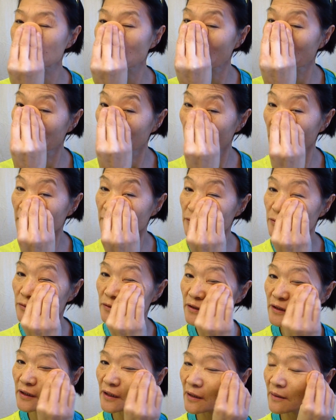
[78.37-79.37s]
I'm not
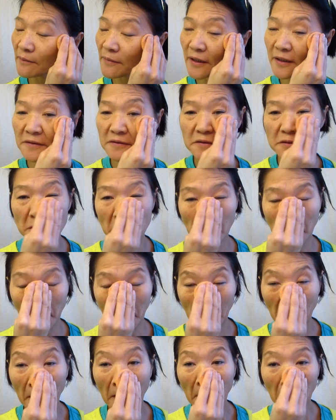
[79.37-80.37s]
talking about
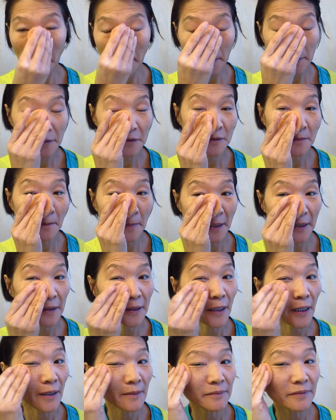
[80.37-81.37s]
the
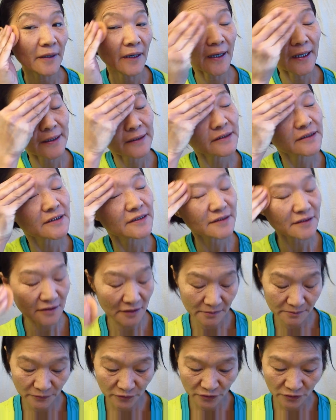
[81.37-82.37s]
makeup artist,
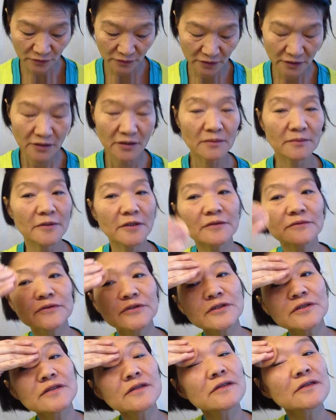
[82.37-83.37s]
I'm talking about
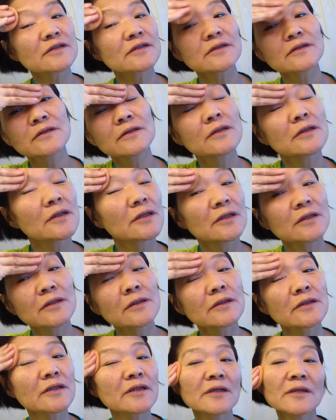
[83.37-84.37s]
just
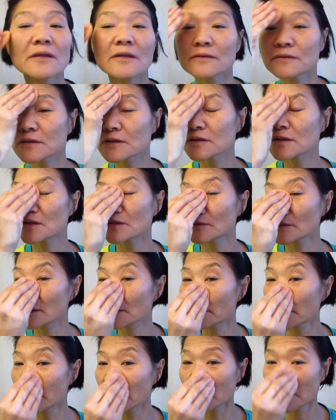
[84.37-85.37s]
the ordinary
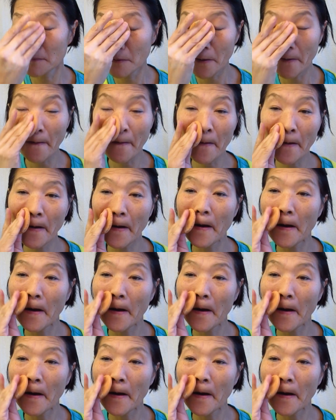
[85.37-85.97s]
people.